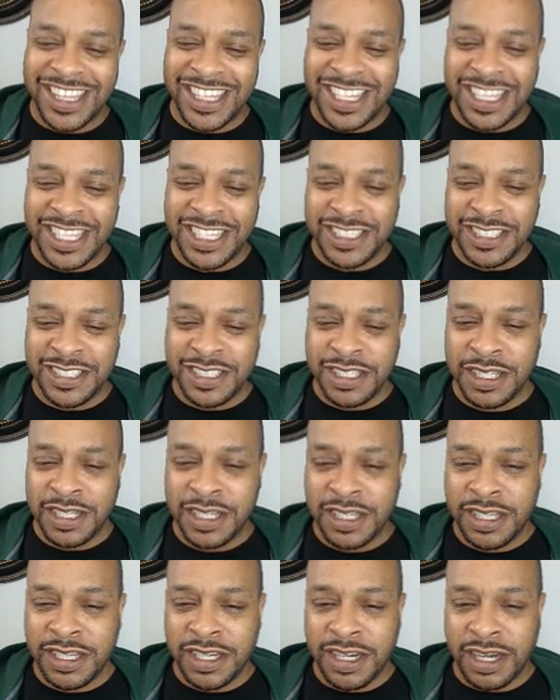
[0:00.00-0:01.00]
Things.
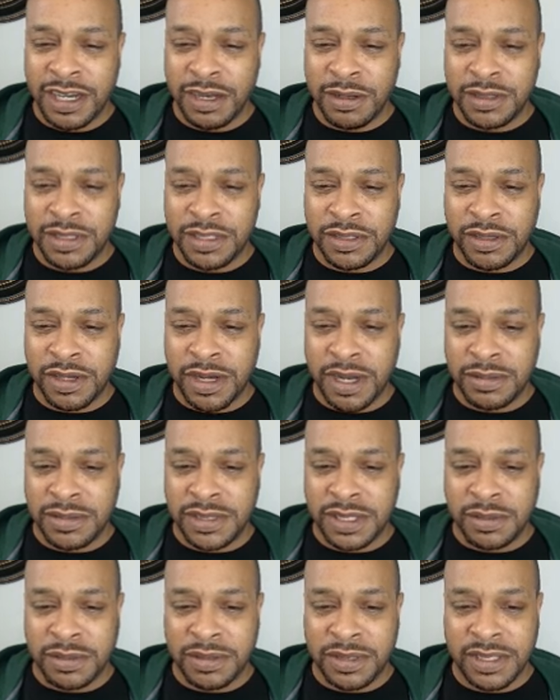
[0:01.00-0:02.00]
All right, we'll just grab
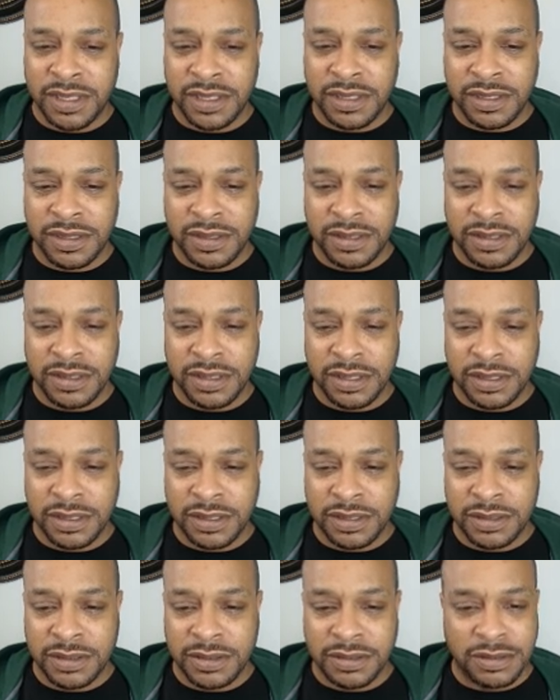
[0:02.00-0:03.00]
something.
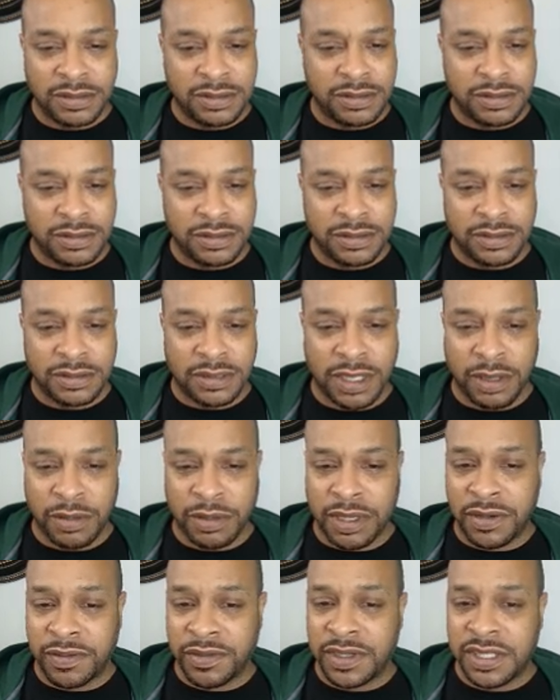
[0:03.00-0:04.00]
All right,
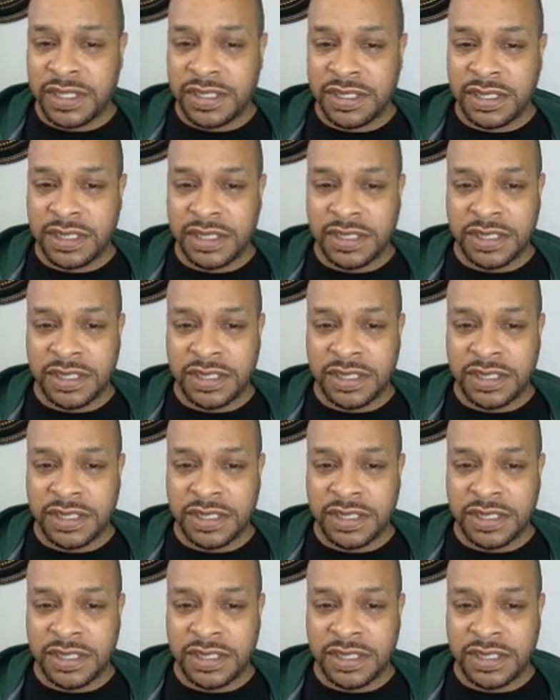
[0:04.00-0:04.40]
whatever this